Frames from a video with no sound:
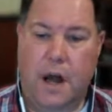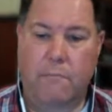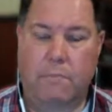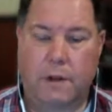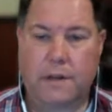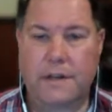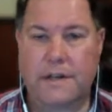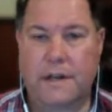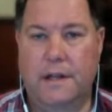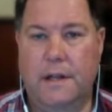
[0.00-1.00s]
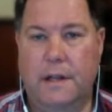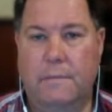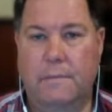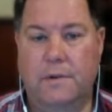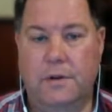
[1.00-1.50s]
I bluntly said to
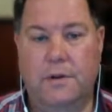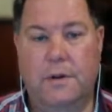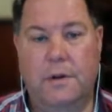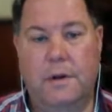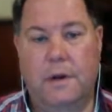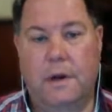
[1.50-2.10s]
him, dude,